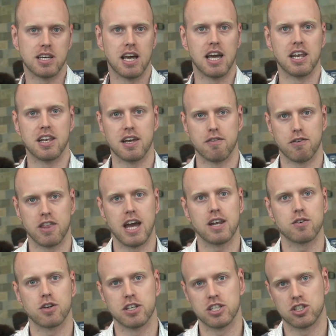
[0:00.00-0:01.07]
and for the
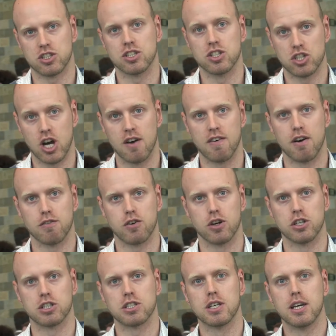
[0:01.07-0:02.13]
Android it's Java, of
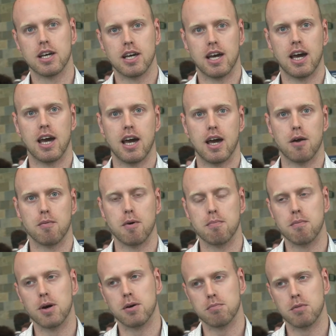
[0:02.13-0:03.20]
course.
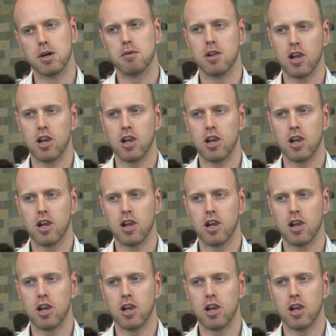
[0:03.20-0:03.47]
A